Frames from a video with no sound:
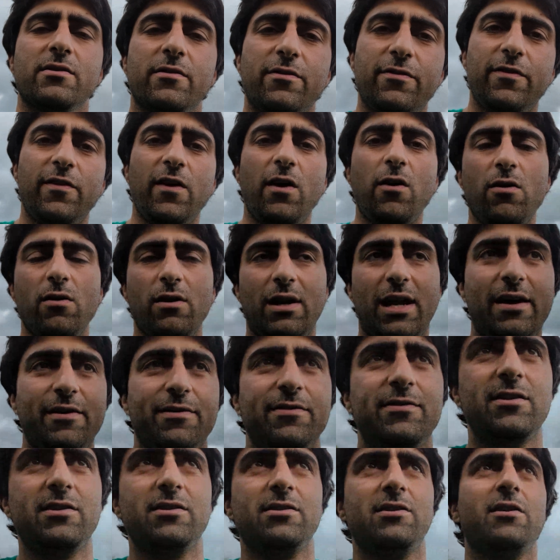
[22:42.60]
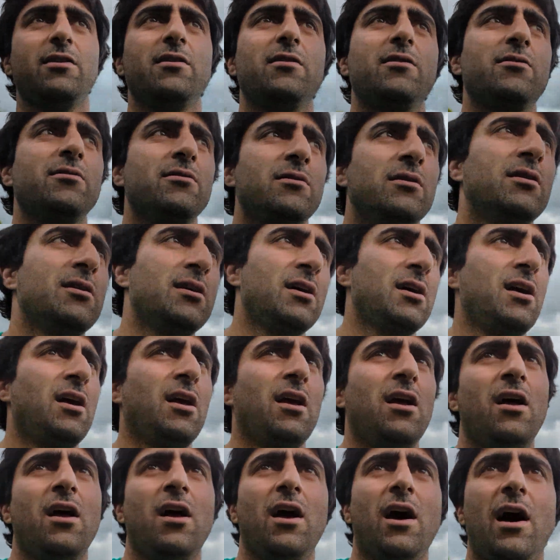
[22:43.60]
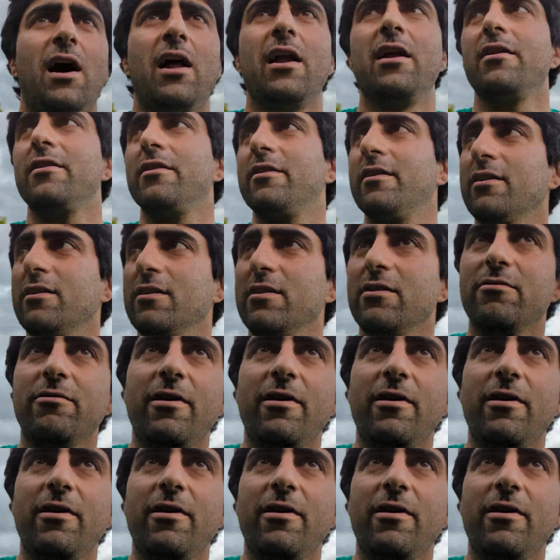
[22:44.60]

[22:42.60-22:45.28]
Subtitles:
a few left to do. I think the